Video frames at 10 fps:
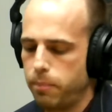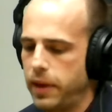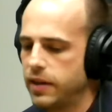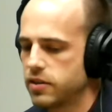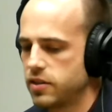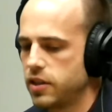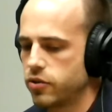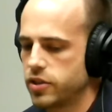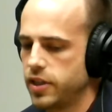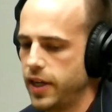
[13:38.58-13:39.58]
Bank
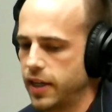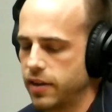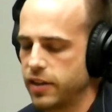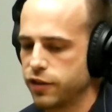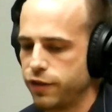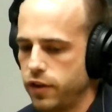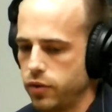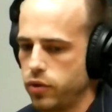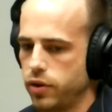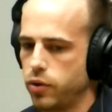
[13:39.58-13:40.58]
Secrecy Act. That's a
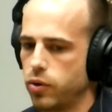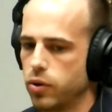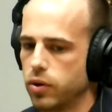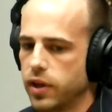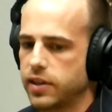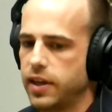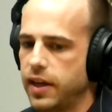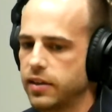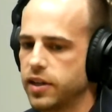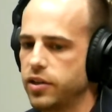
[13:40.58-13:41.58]
fun one. Or like the
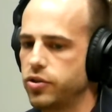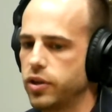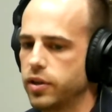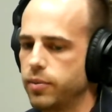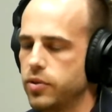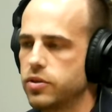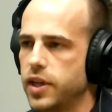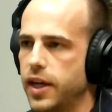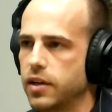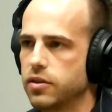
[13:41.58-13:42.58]
Anti-Drug Abuse
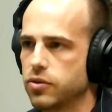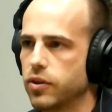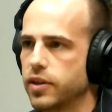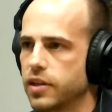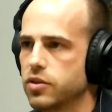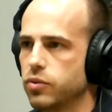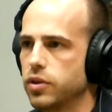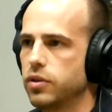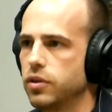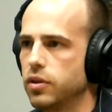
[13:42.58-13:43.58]
Act. So like that's the
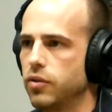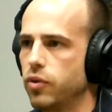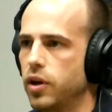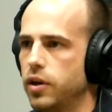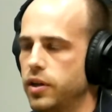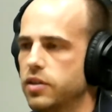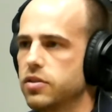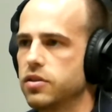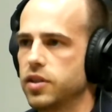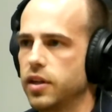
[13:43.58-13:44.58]
one
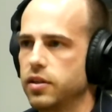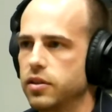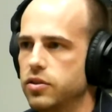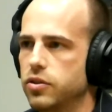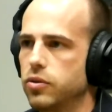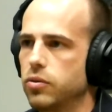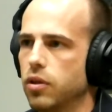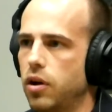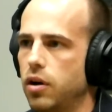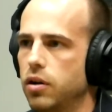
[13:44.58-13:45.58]
Nixon signed into
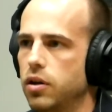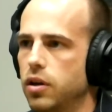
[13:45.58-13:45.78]
law.